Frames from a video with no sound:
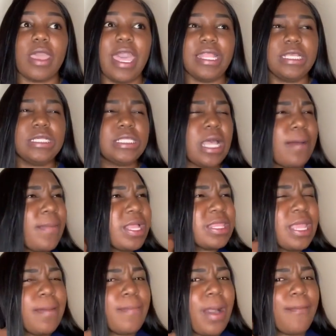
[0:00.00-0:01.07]
at this time, I
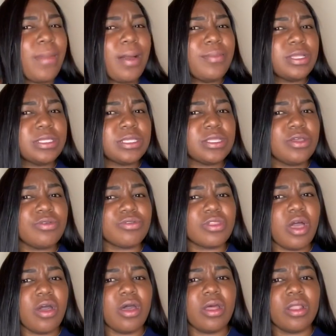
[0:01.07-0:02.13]
think my mama still
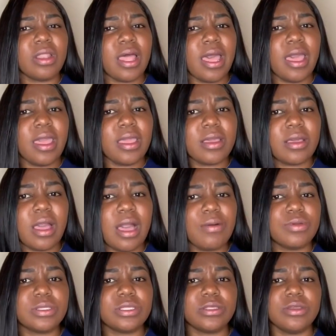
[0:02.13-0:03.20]
thought like I
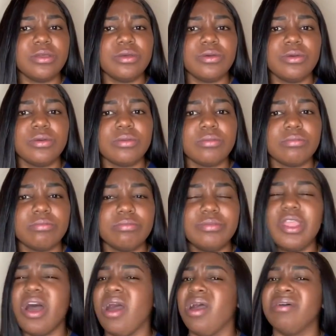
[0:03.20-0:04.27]
was still,
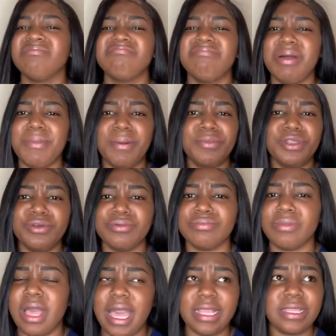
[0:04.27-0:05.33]
nah, my mama knew.
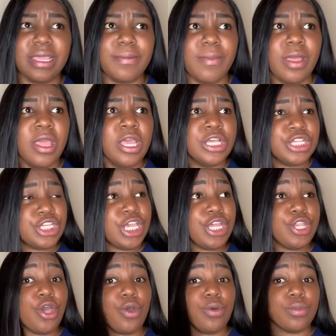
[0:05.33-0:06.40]
I think she
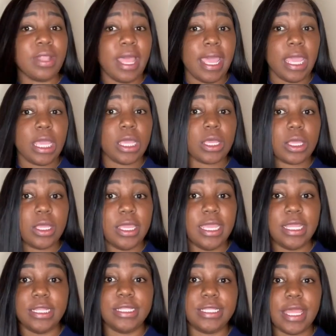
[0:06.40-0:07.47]
ain't know like
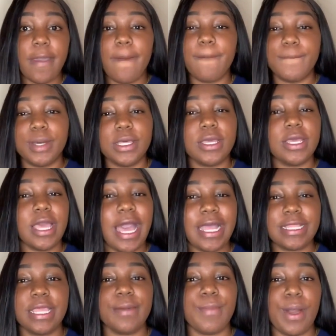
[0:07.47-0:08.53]
in depth, but I
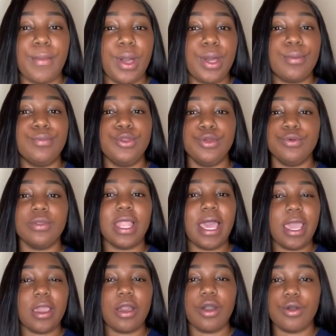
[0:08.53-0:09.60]
think my mom knew
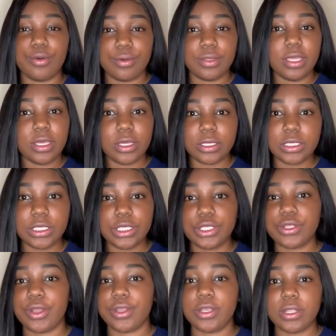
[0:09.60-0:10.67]
like, oh yeah, she's
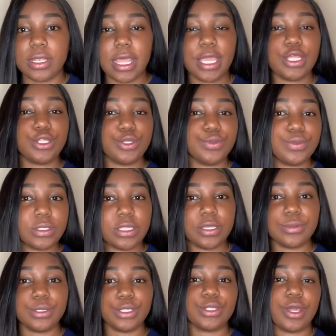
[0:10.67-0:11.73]
starting to like do
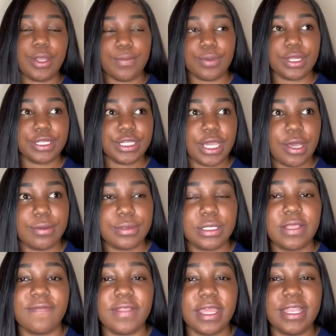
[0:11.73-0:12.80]
stuff. She's starting to branch out,
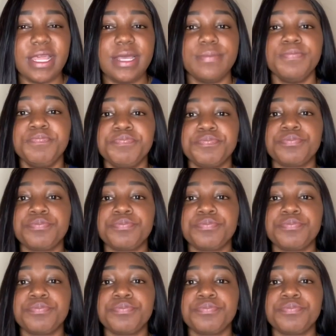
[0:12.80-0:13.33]
stuff like that.